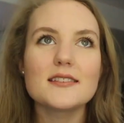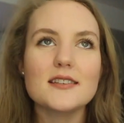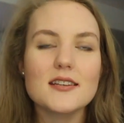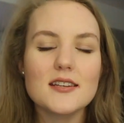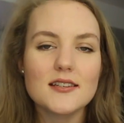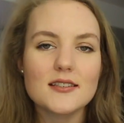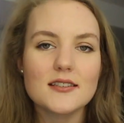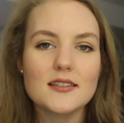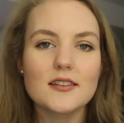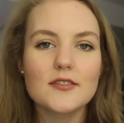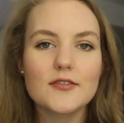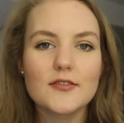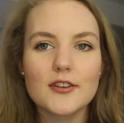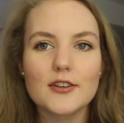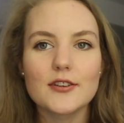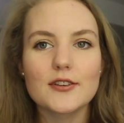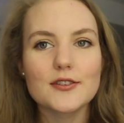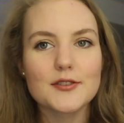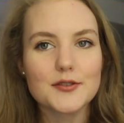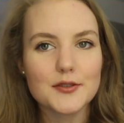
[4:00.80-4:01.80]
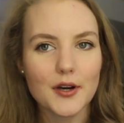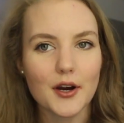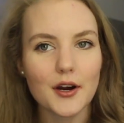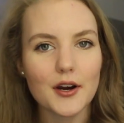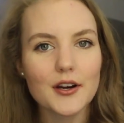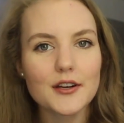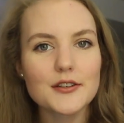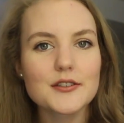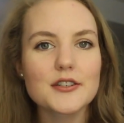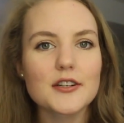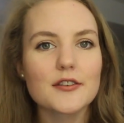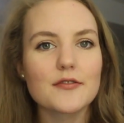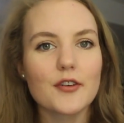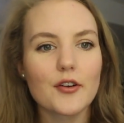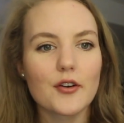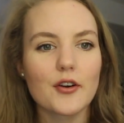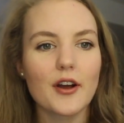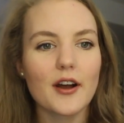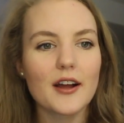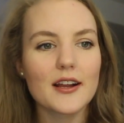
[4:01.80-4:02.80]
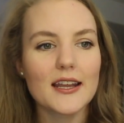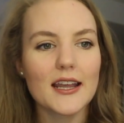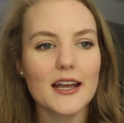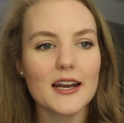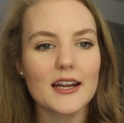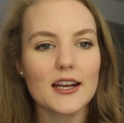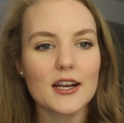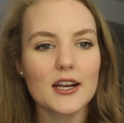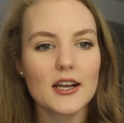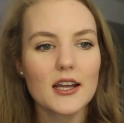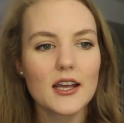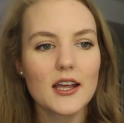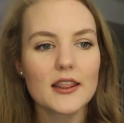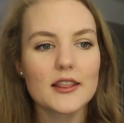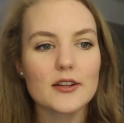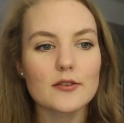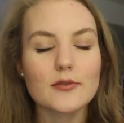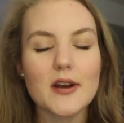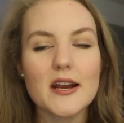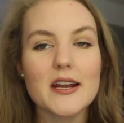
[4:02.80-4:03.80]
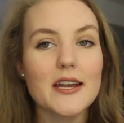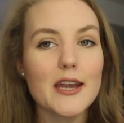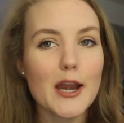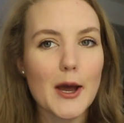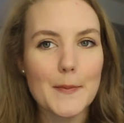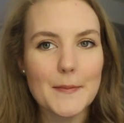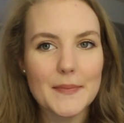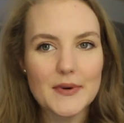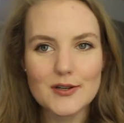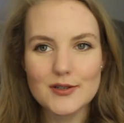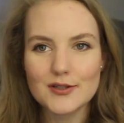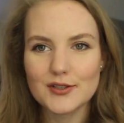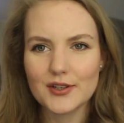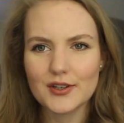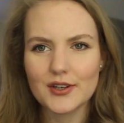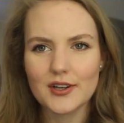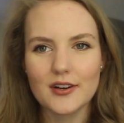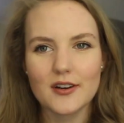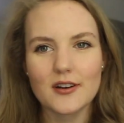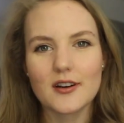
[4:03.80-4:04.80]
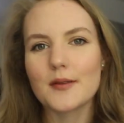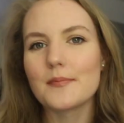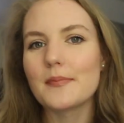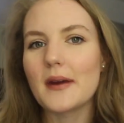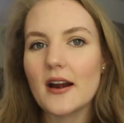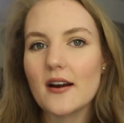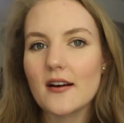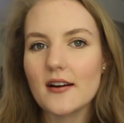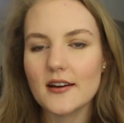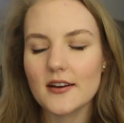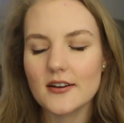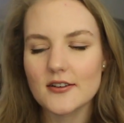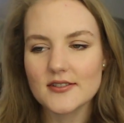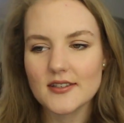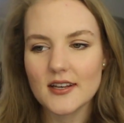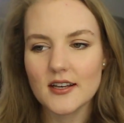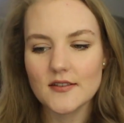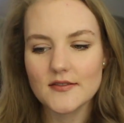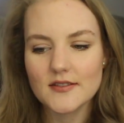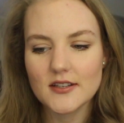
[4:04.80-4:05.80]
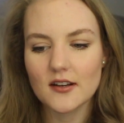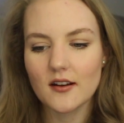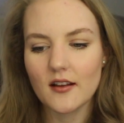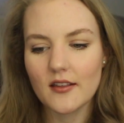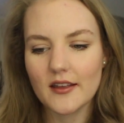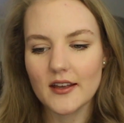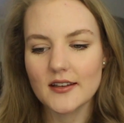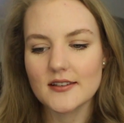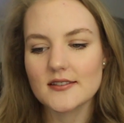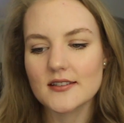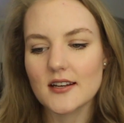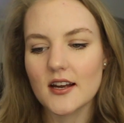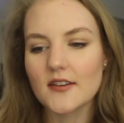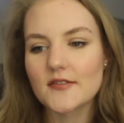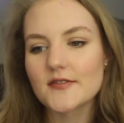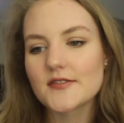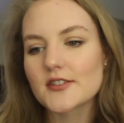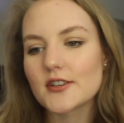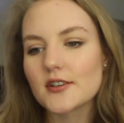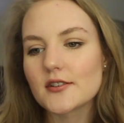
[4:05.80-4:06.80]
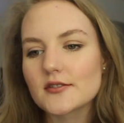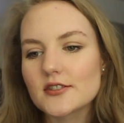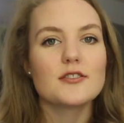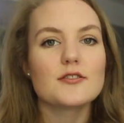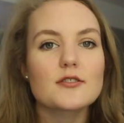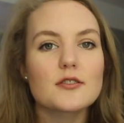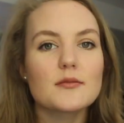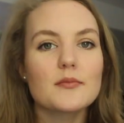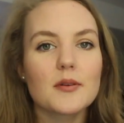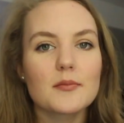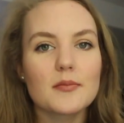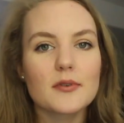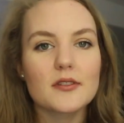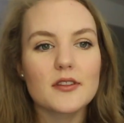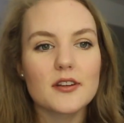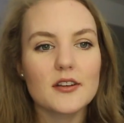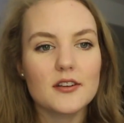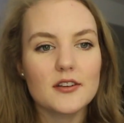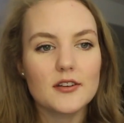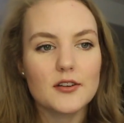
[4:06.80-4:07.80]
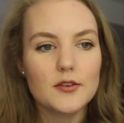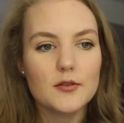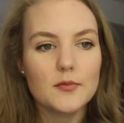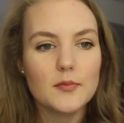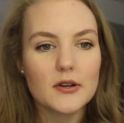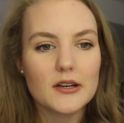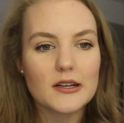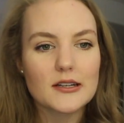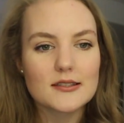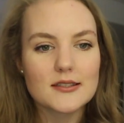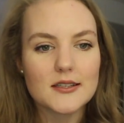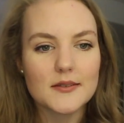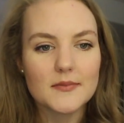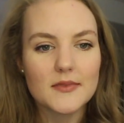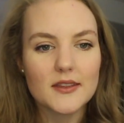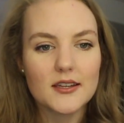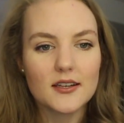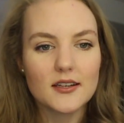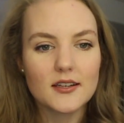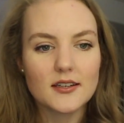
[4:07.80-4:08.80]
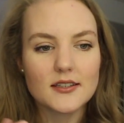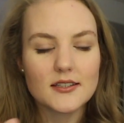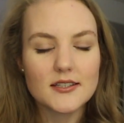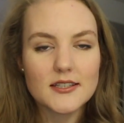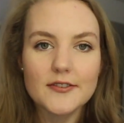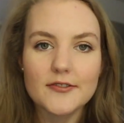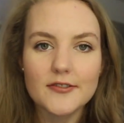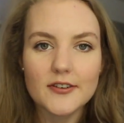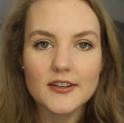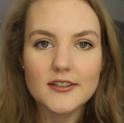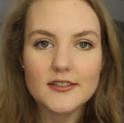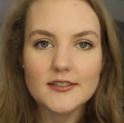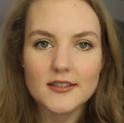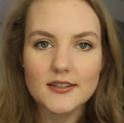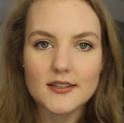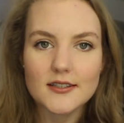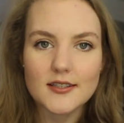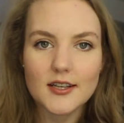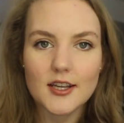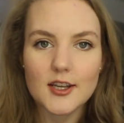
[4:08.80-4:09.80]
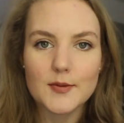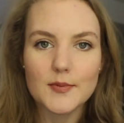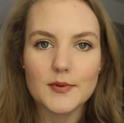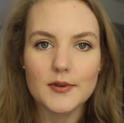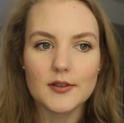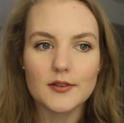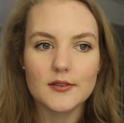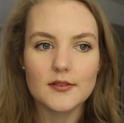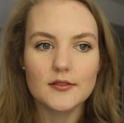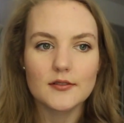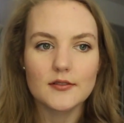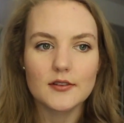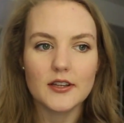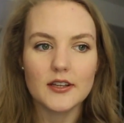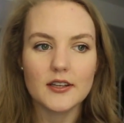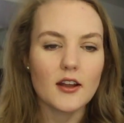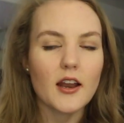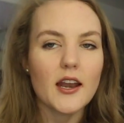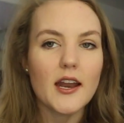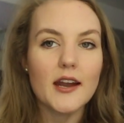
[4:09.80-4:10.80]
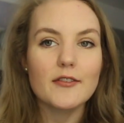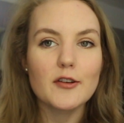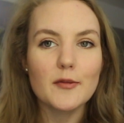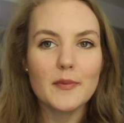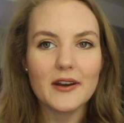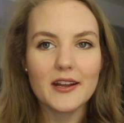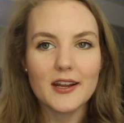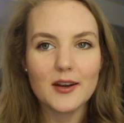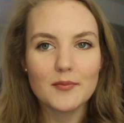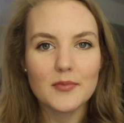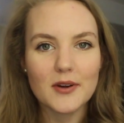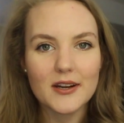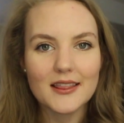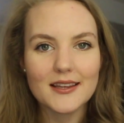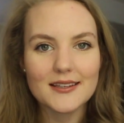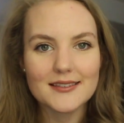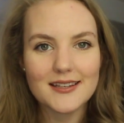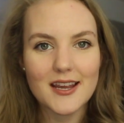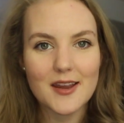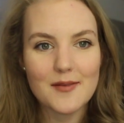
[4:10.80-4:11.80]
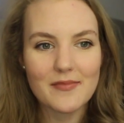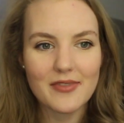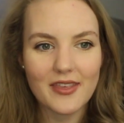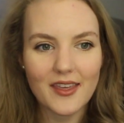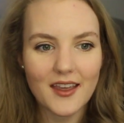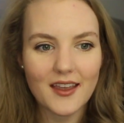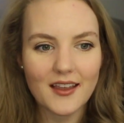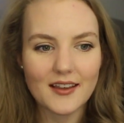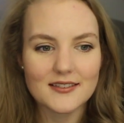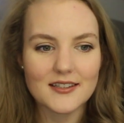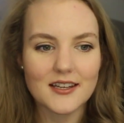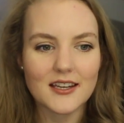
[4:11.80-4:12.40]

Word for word: It's easy to feel discouraged if you're not getting the right numbers or you're comparing yourselves and all that stuff. So just remember that you bring something different to the table. Like, not everybody can bring the same things.